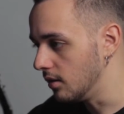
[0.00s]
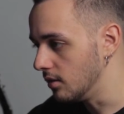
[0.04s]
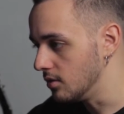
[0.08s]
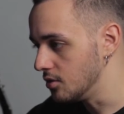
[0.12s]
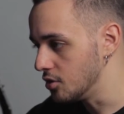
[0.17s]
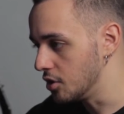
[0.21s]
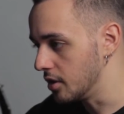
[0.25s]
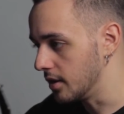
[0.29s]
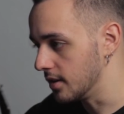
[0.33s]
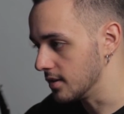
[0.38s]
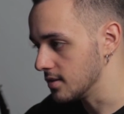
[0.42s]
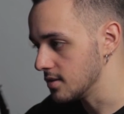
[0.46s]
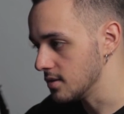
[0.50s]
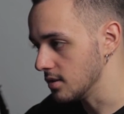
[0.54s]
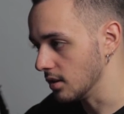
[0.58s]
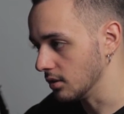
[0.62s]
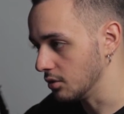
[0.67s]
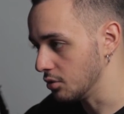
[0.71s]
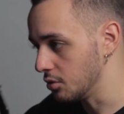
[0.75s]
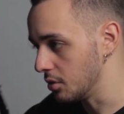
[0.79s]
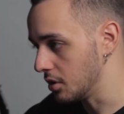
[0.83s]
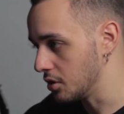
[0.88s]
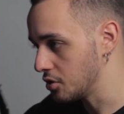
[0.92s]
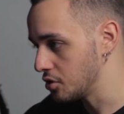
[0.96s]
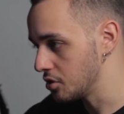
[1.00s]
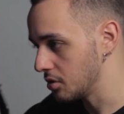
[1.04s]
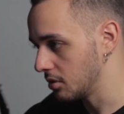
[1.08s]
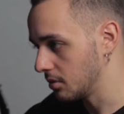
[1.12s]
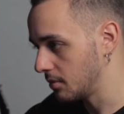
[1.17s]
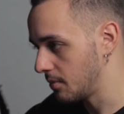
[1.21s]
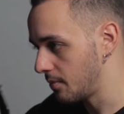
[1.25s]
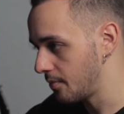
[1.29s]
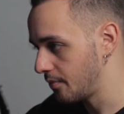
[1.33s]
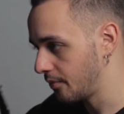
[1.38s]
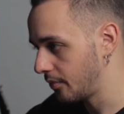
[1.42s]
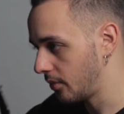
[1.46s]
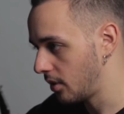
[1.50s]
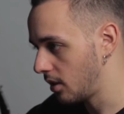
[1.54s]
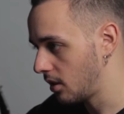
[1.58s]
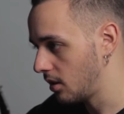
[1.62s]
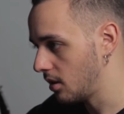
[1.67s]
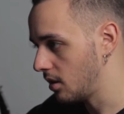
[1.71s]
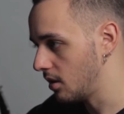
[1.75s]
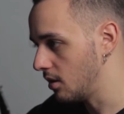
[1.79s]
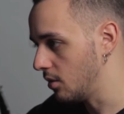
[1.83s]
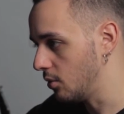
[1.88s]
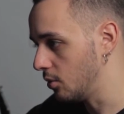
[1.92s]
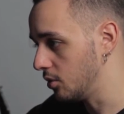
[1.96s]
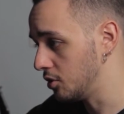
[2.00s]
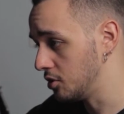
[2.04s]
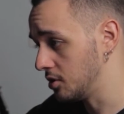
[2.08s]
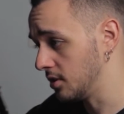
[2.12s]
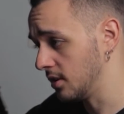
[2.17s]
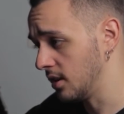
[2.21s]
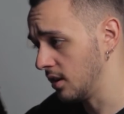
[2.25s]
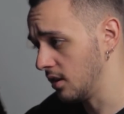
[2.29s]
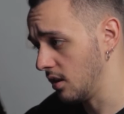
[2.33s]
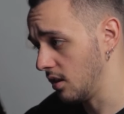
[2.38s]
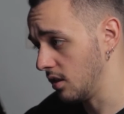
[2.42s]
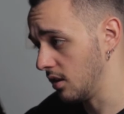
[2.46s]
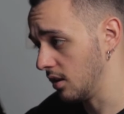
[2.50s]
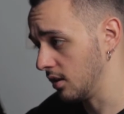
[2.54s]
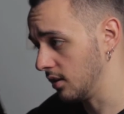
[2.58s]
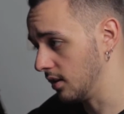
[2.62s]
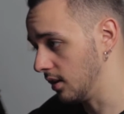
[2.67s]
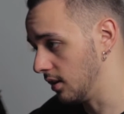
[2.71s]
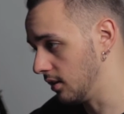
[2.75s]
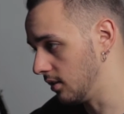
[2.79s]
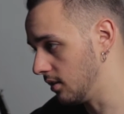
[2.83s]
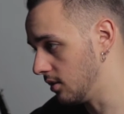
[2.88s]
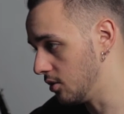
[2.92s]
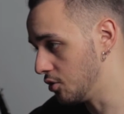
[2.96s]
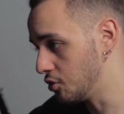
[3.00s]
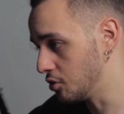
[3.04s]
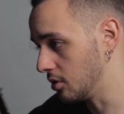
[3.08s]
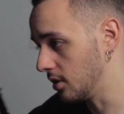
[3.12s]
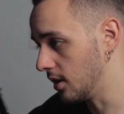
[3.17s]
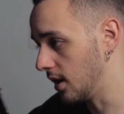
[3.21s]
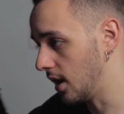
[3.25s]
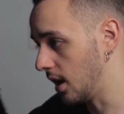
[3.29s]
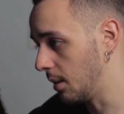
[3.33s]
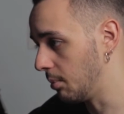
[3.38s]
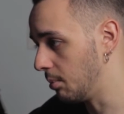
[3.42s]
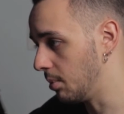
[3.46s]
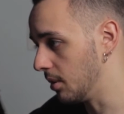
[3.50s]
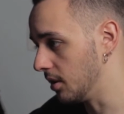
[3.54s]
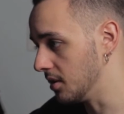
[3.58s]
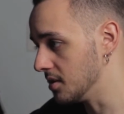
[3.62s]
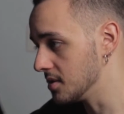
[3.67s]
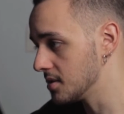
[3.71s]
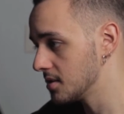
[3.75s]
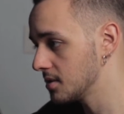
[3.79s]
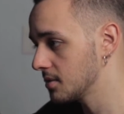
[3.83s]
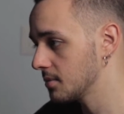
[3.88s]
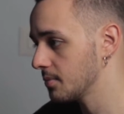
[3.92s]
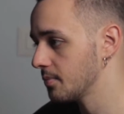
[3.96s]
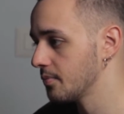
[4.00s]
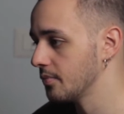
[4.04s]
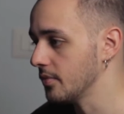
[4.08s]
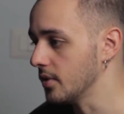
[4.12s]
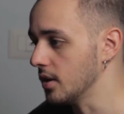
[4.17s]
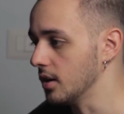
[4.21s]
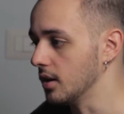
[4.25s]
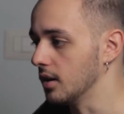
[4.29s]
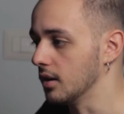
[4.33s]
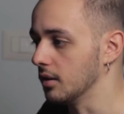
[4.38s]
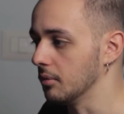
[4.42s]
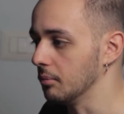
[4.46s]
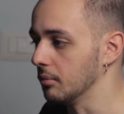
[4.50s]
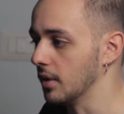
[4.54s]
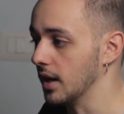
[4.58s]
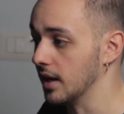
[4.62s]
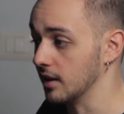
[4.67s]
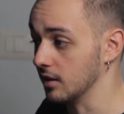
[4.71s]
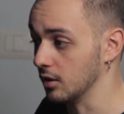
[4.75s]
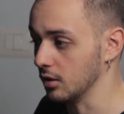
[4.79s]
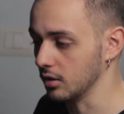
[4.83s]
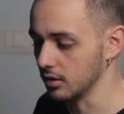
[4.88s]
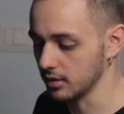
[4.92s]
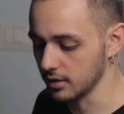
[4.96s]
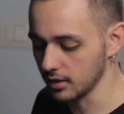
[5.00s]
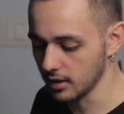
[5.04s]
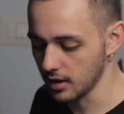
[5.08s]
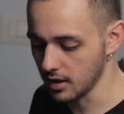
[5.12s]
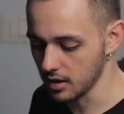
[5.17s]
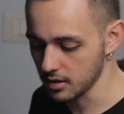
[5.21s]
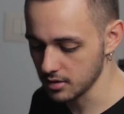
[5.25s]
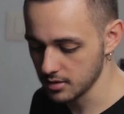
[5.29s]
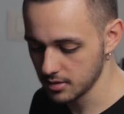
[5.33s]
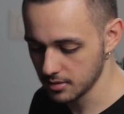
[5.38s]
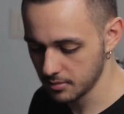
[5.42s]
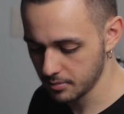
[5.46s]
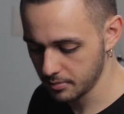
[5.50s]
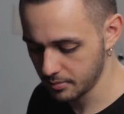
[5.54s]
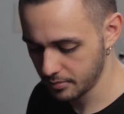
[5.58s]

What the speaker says: JS saturation. which is another thing that usually happens in analog delays.